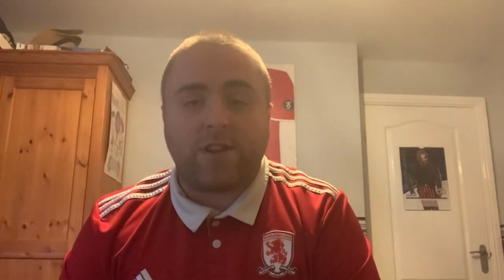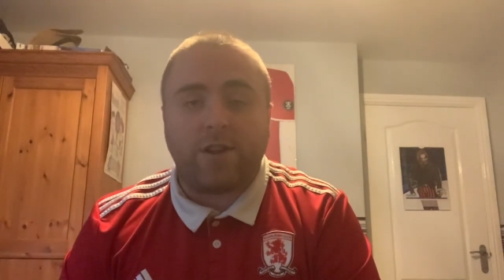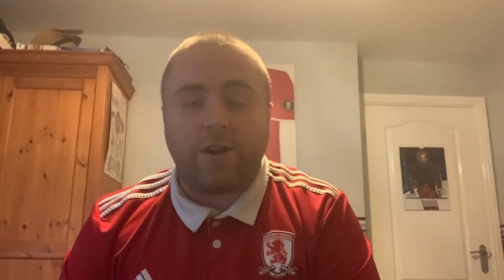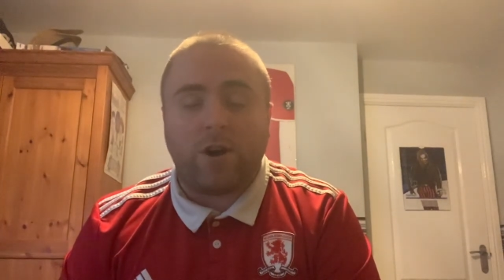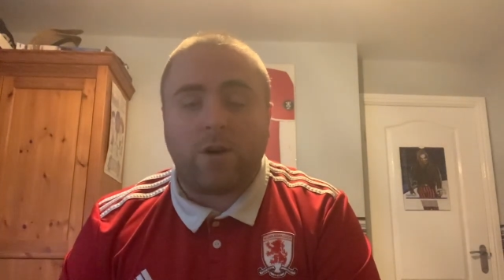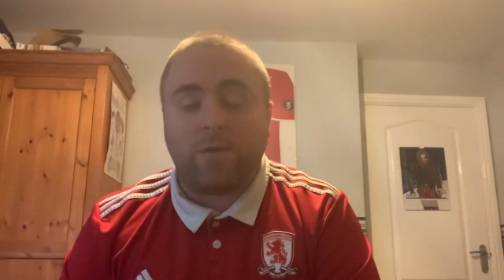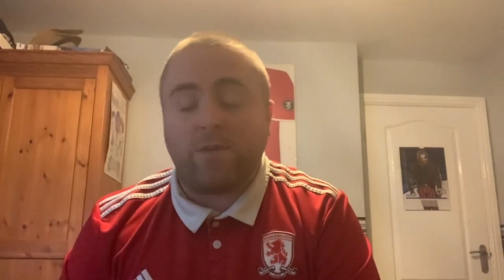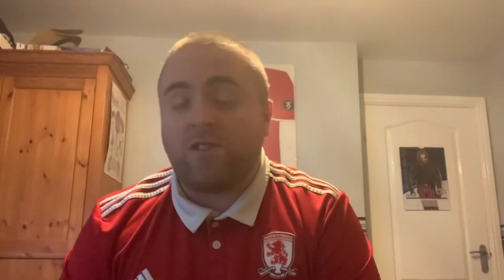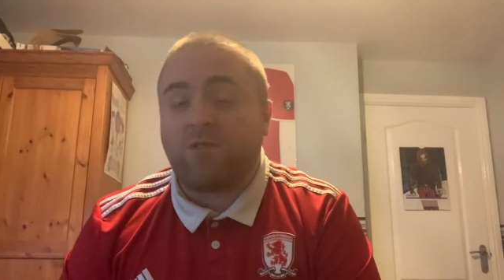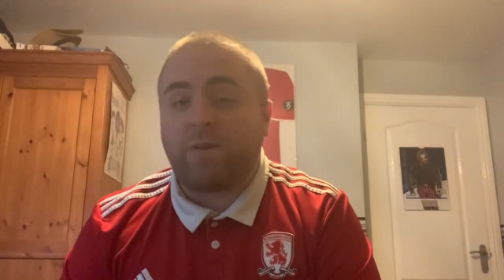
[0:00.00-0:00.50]
you
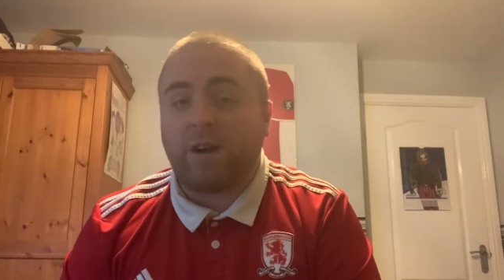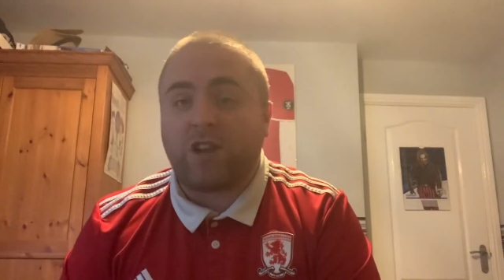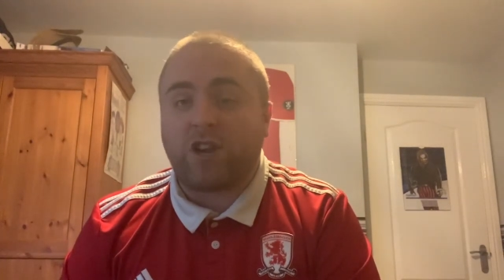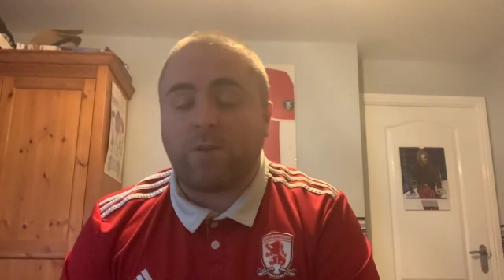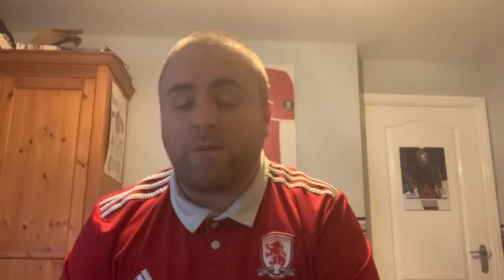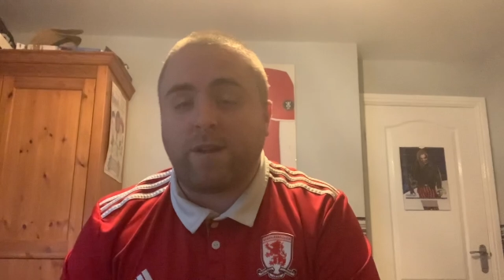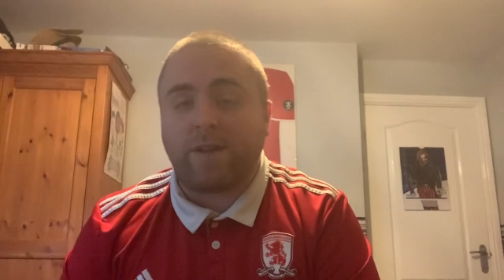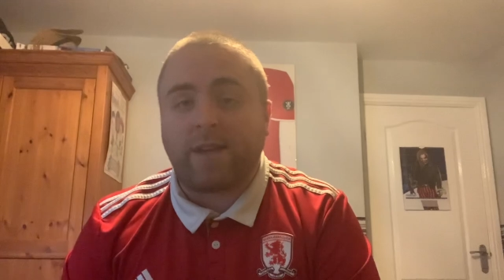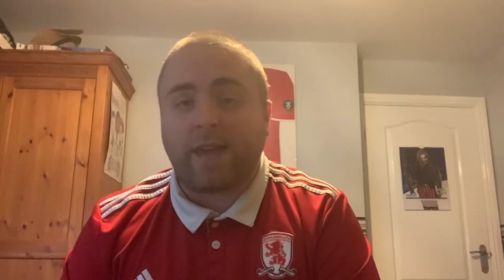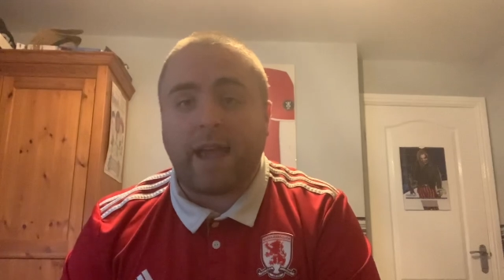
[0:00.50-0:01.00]
know,
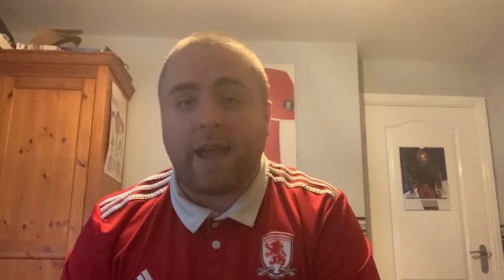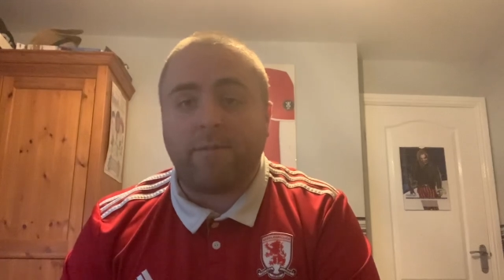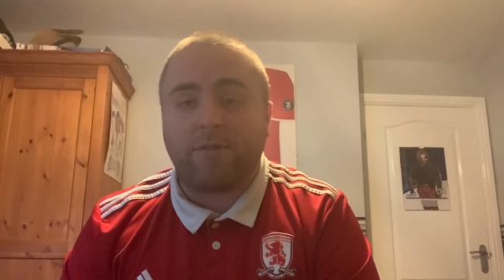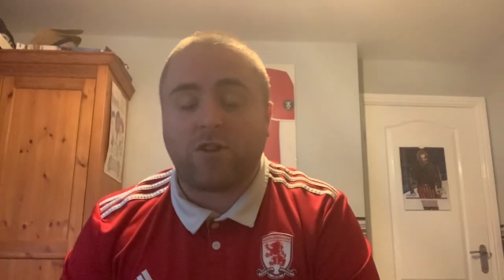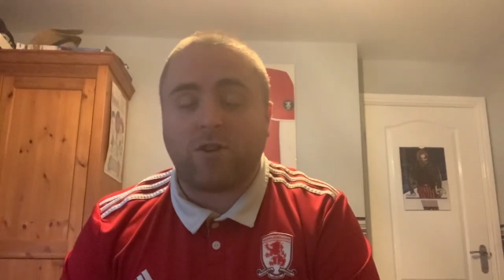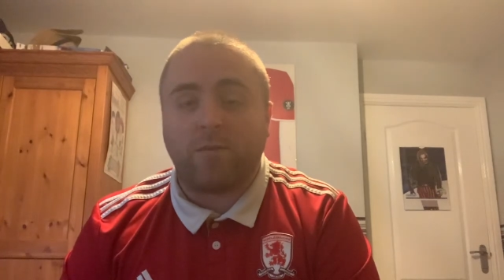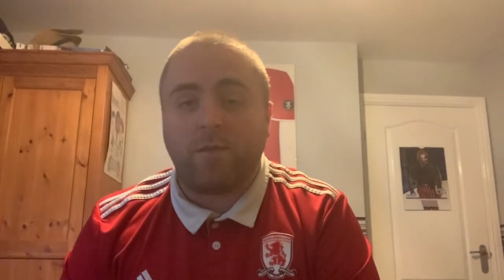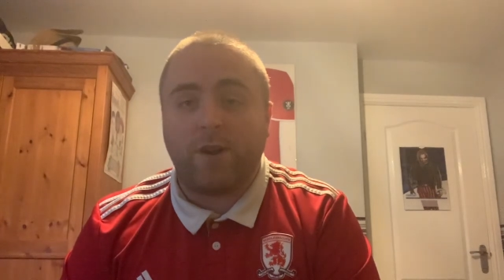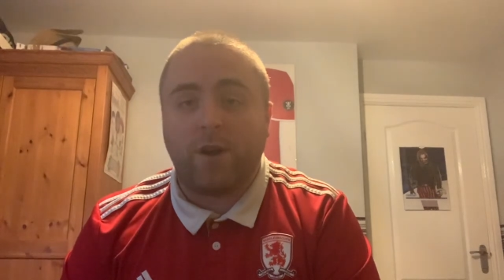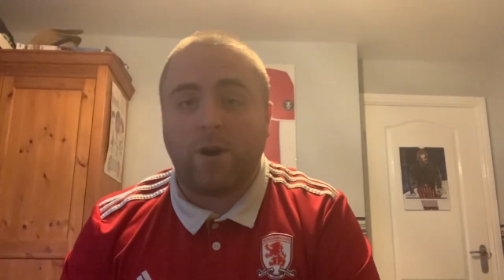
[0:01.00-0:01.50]
especially with the games
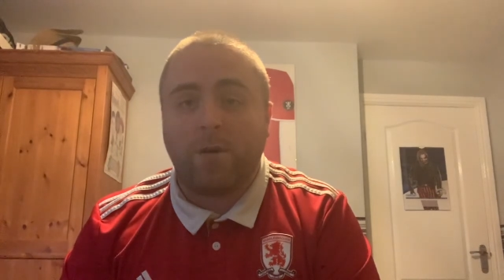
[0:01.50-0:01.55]
coming